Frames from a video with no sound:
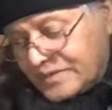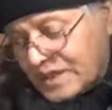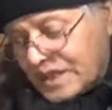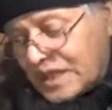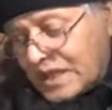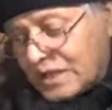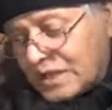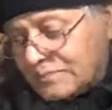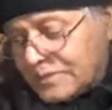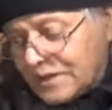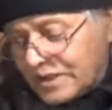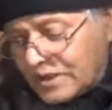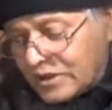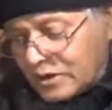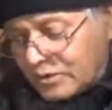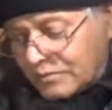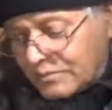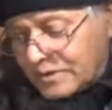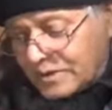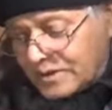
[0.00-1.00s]

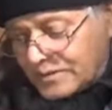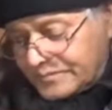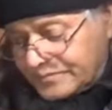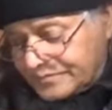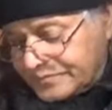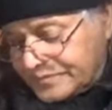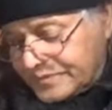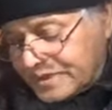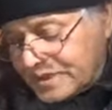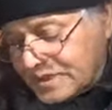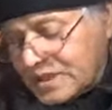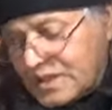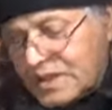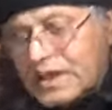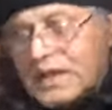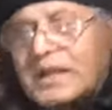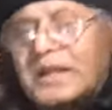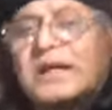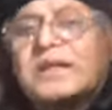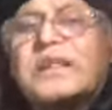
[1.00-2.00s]
Akhmedov.
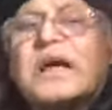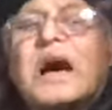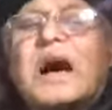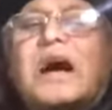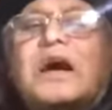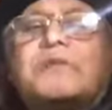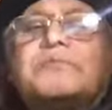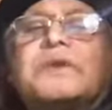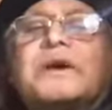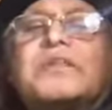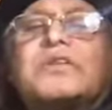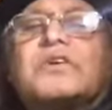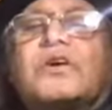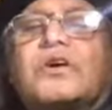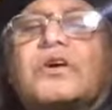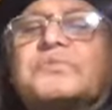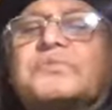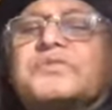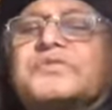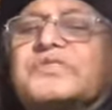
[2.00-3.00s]
Now the
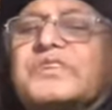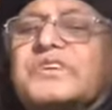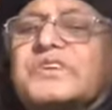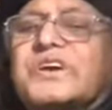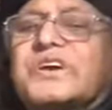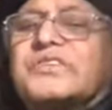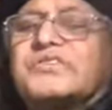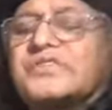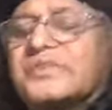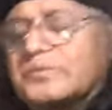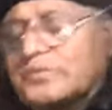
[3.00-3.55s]
Akhmedov suggests a